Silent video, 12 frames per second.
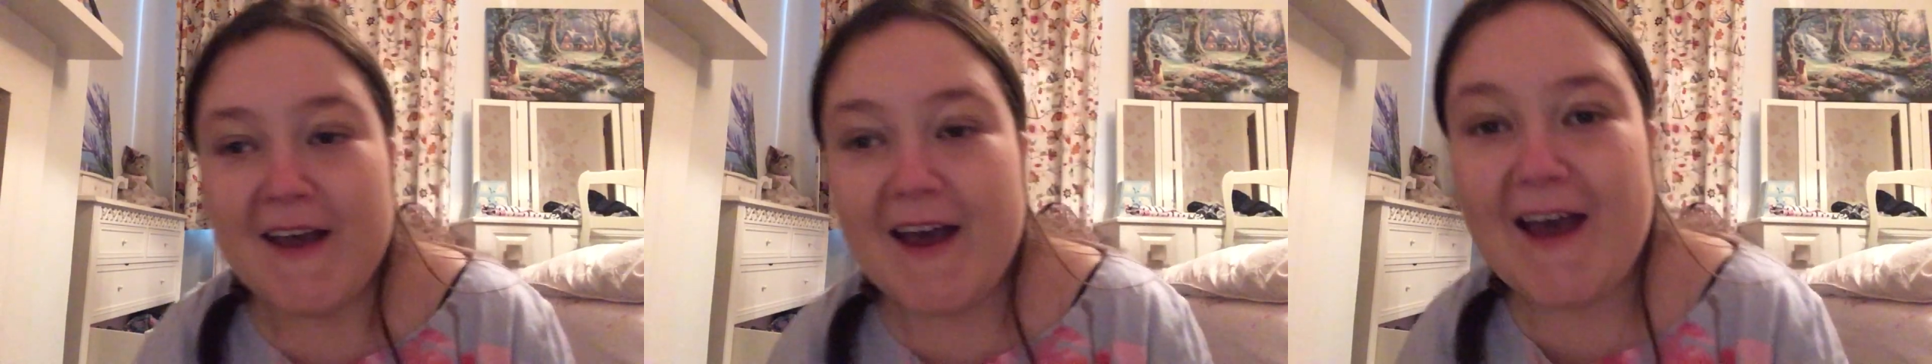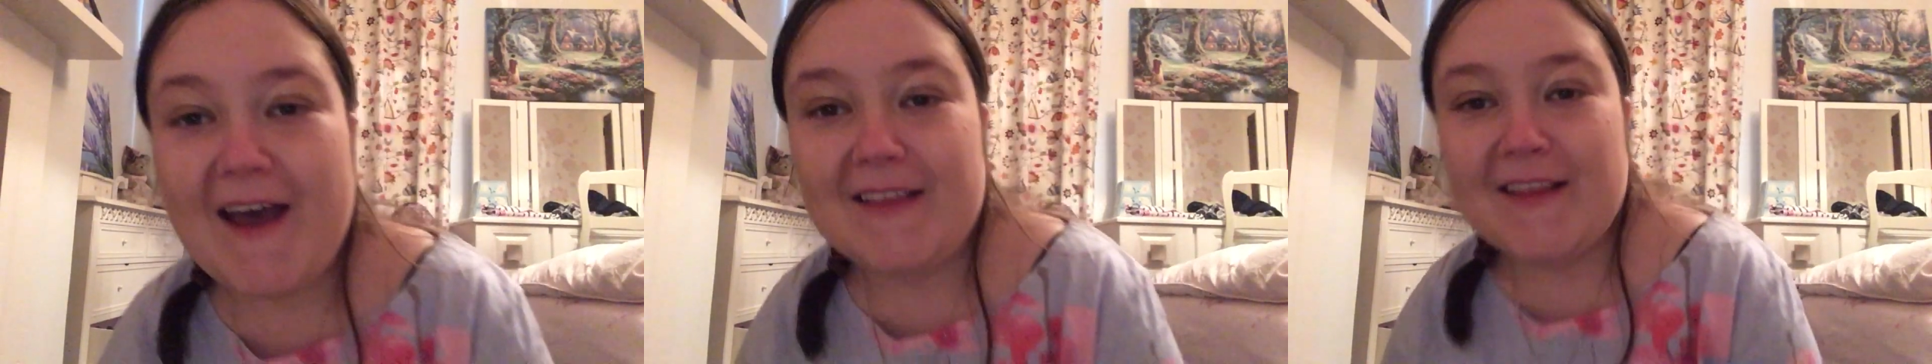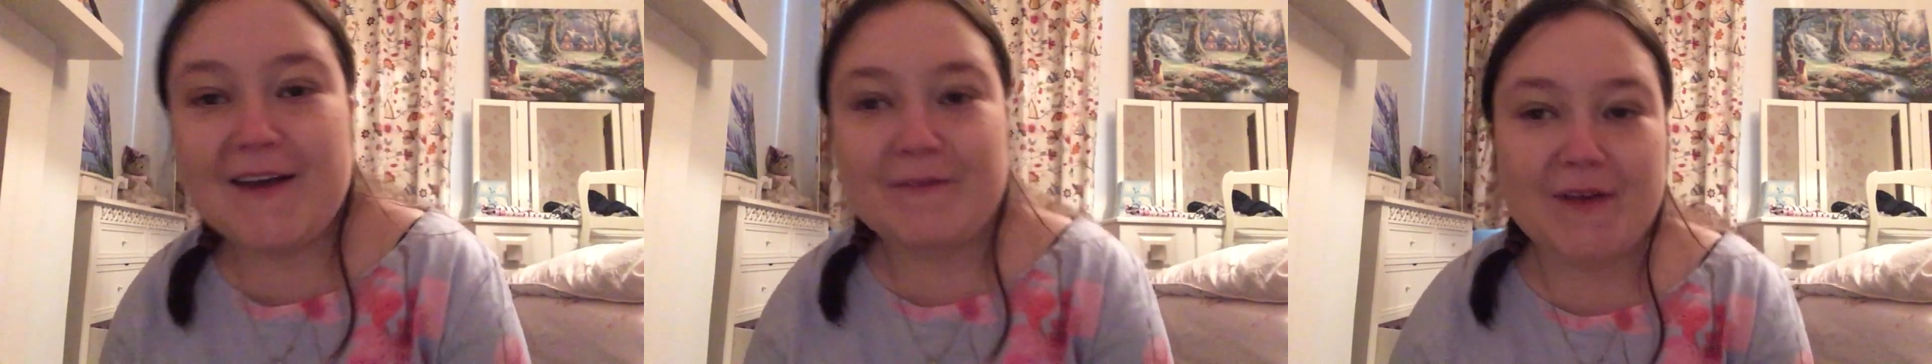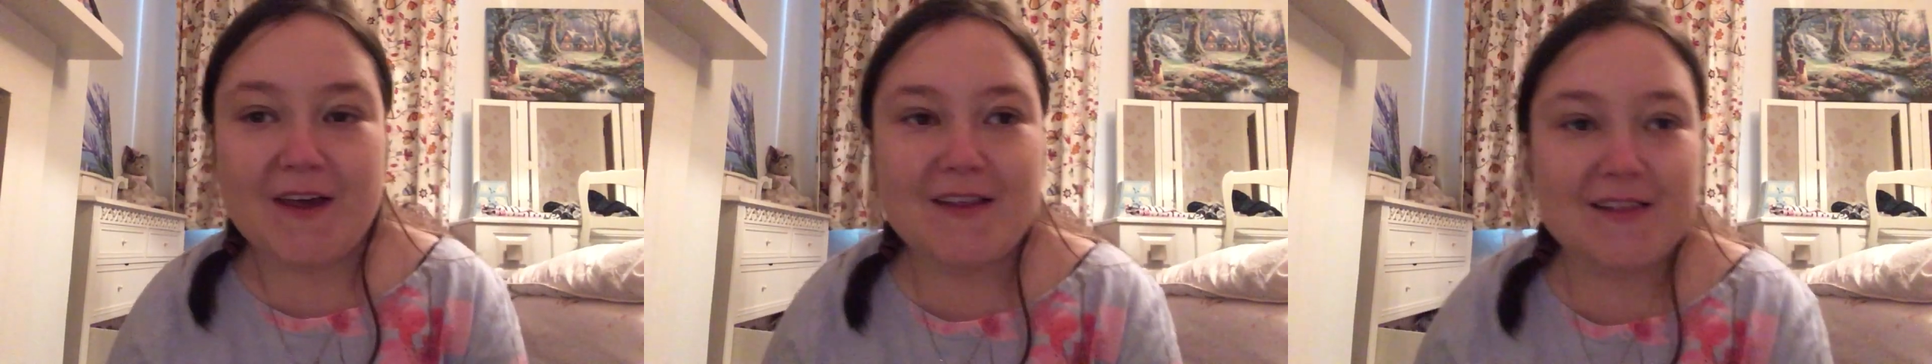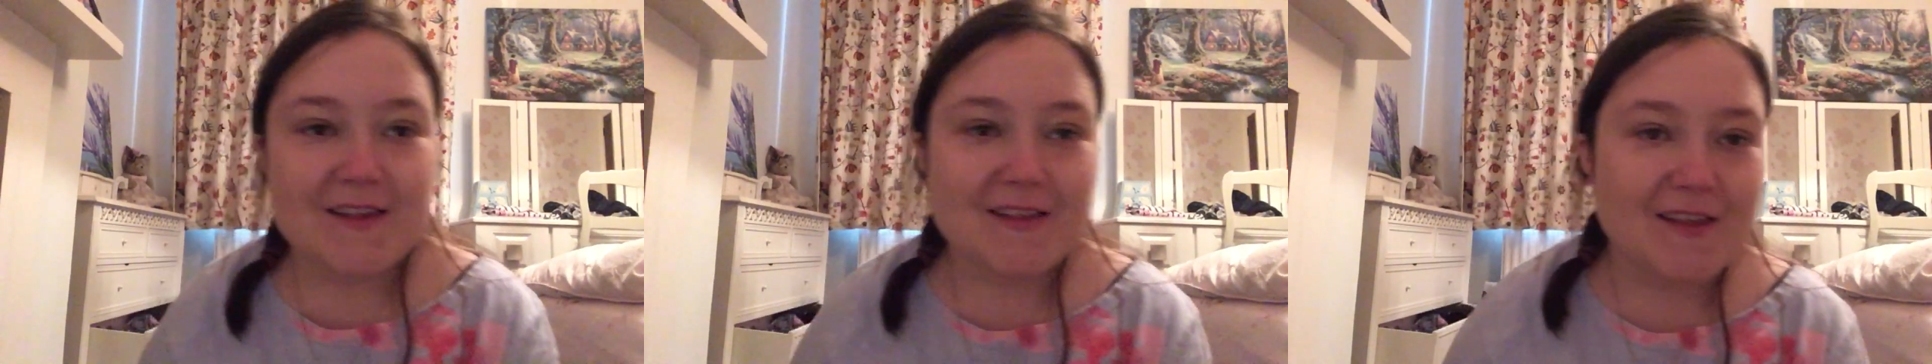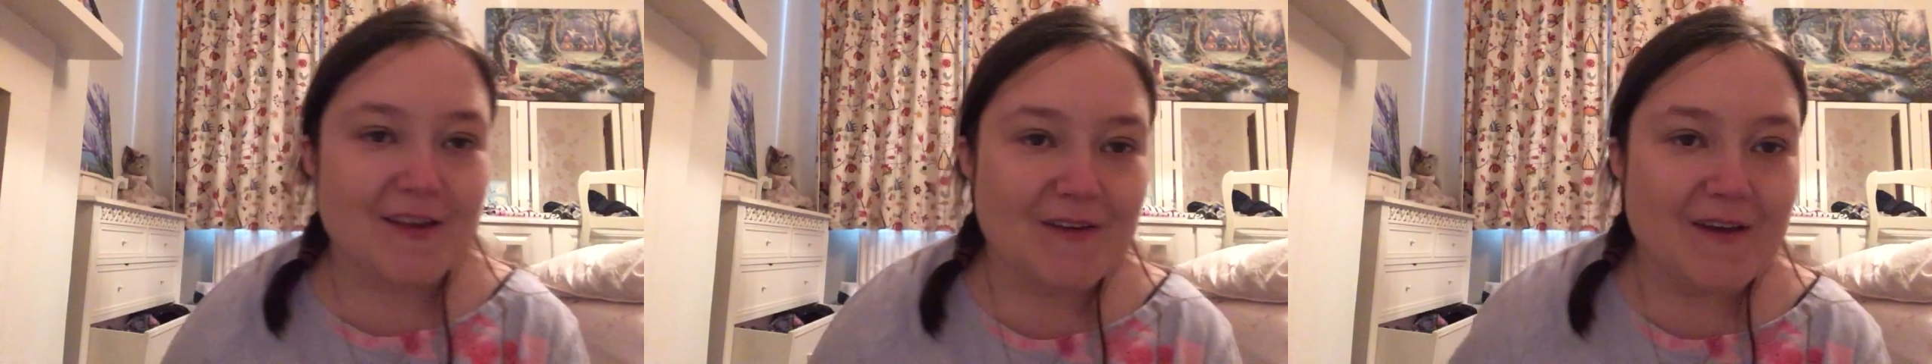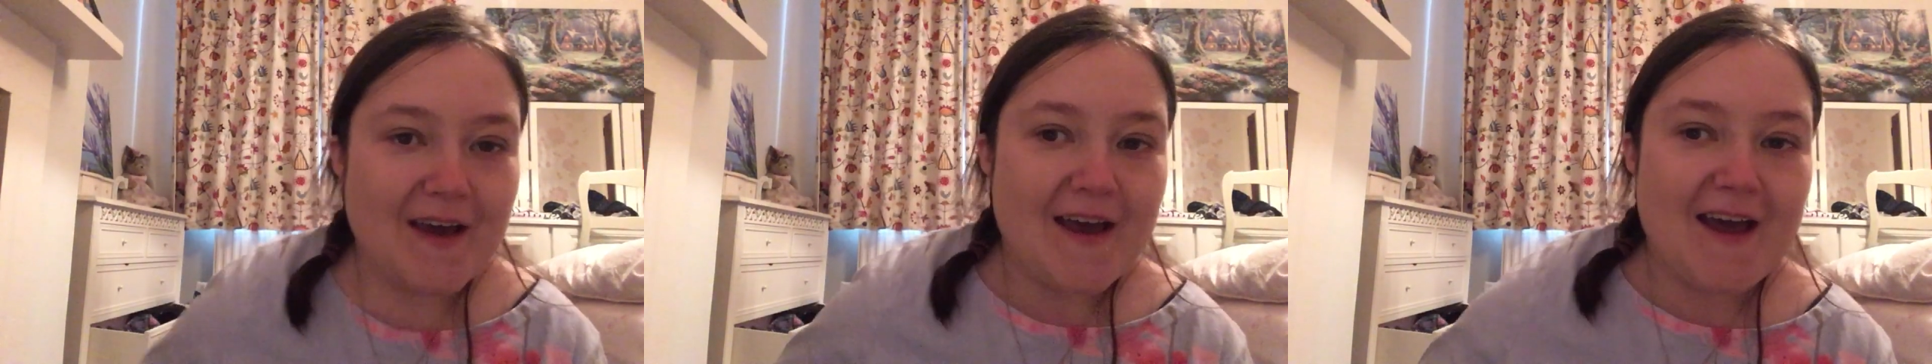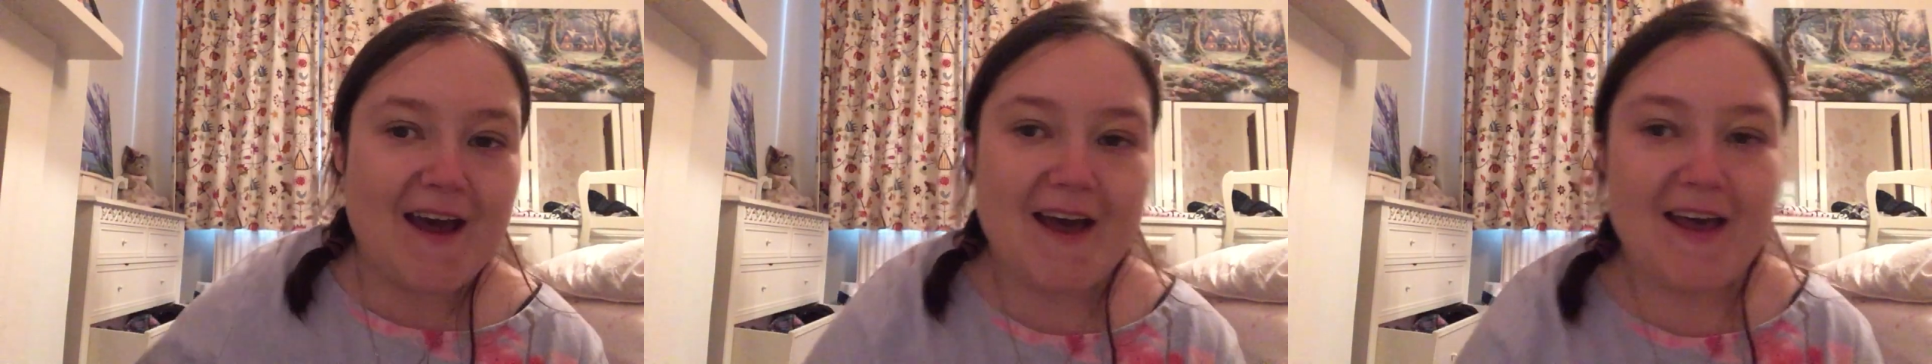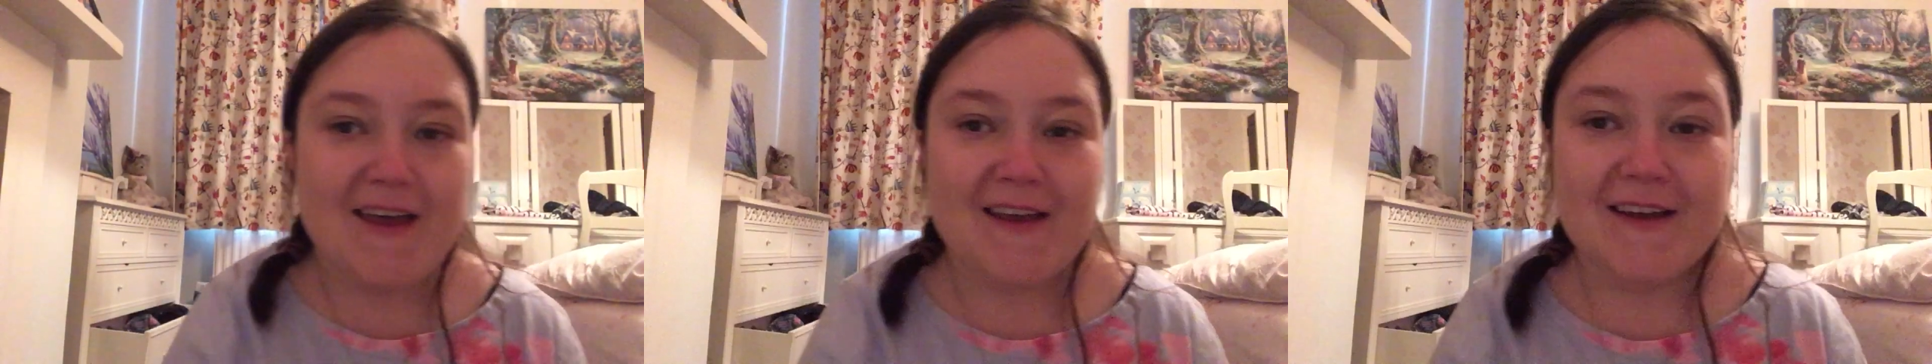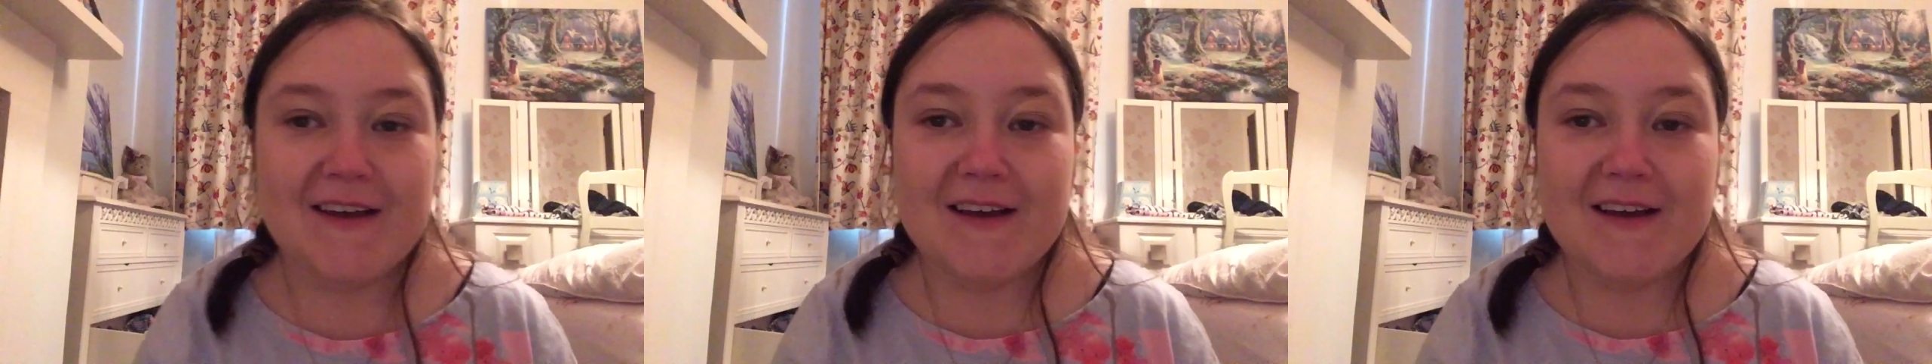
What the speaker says: and I'm going to do a